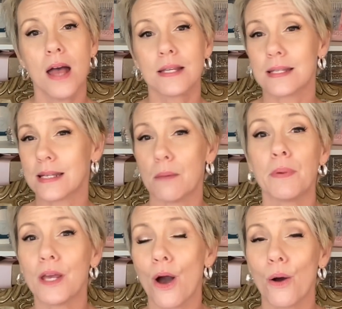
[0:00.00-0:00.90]

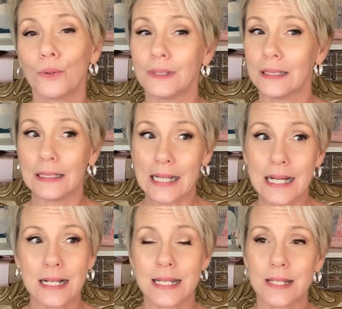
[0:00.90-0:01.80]
Scipio
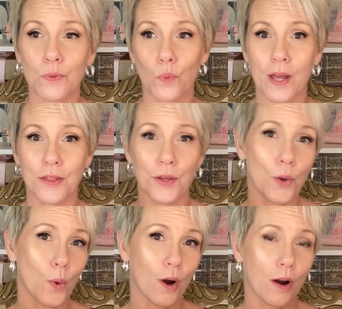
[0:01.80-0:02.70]
links with
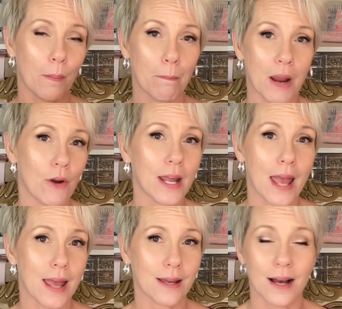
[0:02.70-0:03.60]
your Mary
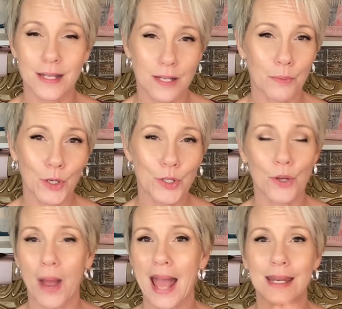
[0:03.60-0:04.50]
Kay customers,
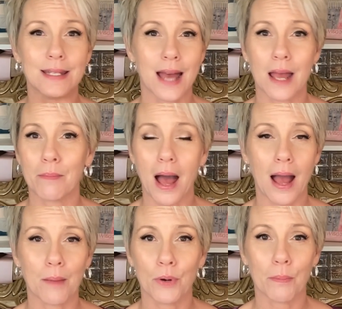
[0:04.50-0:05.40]
so anytime
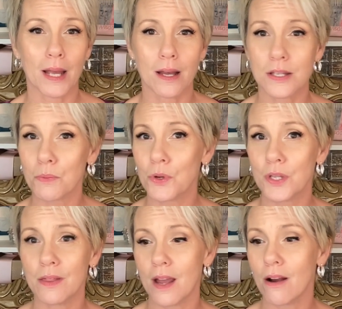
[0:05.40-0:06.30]
I put my customers
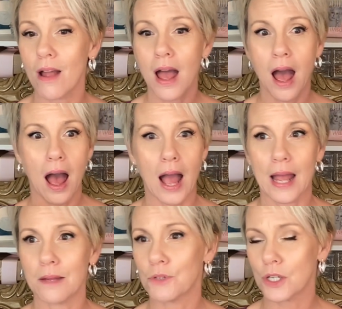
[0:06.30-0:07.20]
in there,
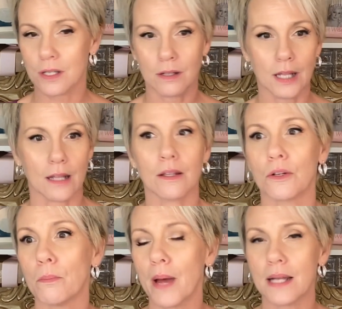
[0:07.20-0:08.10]
I just click a
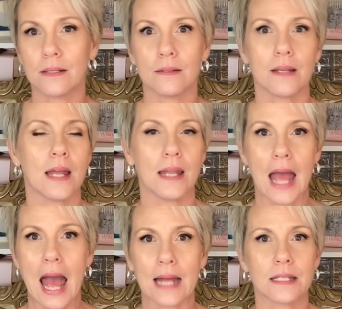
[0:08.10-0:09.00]
little button and it
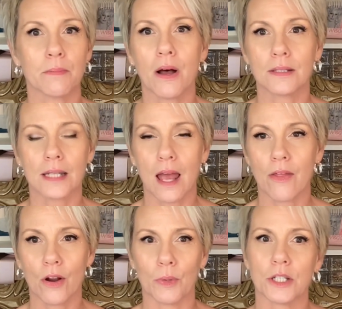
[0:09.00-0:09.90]
adds them all
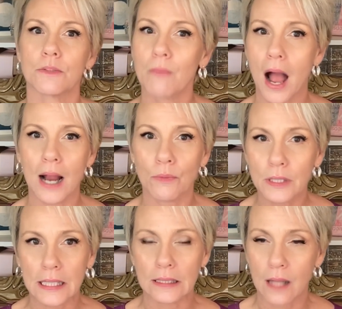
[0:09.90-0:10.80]
together, which I
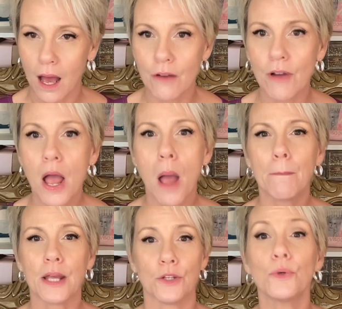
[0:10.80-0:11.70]
really love.
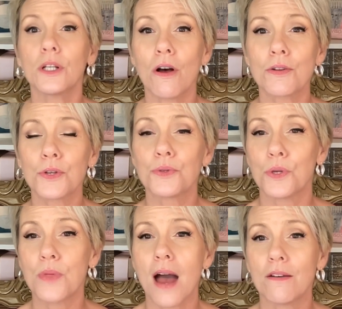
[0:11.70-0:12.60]
But you can also
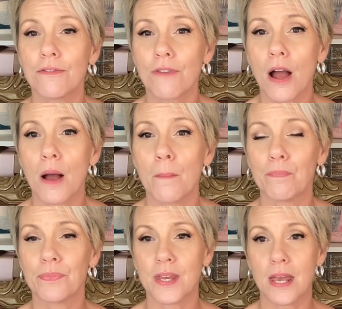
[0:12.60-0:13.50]
do that
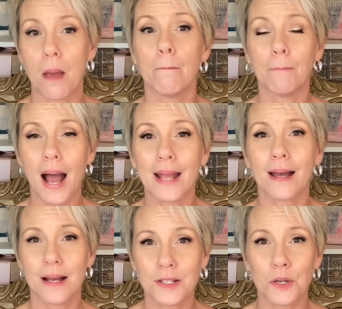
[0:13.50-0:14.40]
from the My
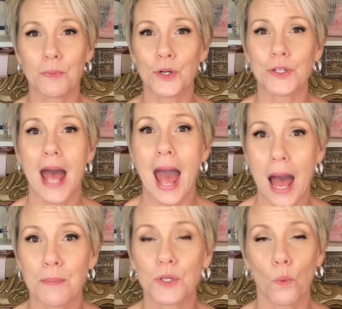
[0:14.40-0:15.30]
Customers
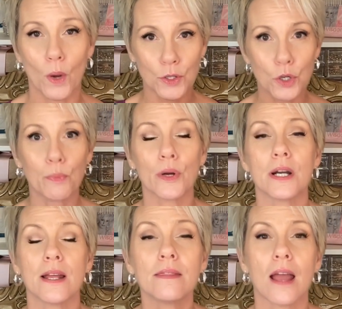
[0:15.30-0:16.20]
app. So once you put
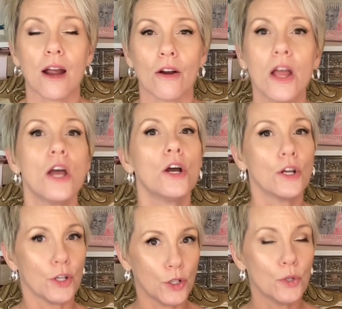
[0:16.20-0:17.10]
it in there,
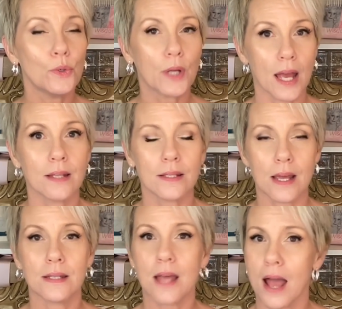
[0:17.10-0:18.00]
you can
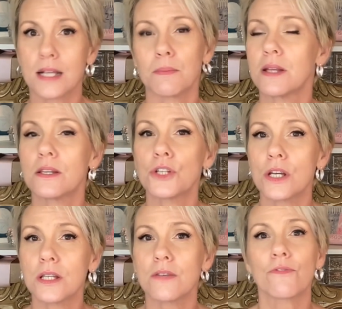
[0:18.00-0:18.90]
send text
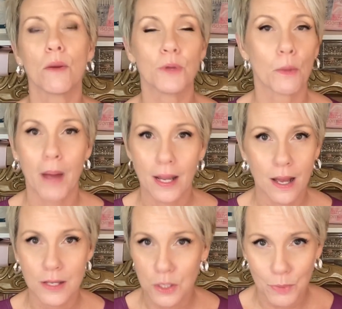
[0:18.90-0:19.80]
messages from your My
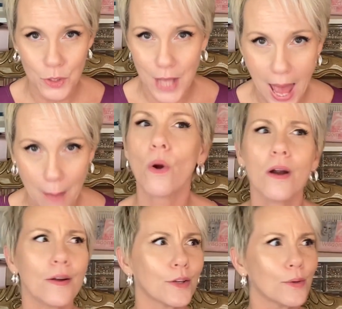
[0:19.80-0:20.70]
Customers app,
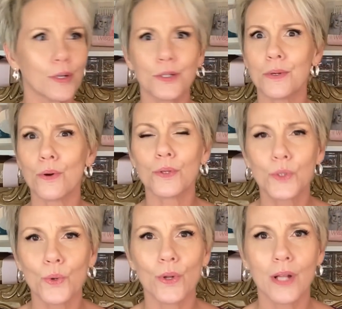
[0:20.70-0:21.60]
or you can do it old
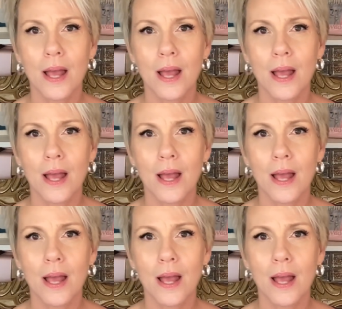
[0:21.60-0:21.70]
school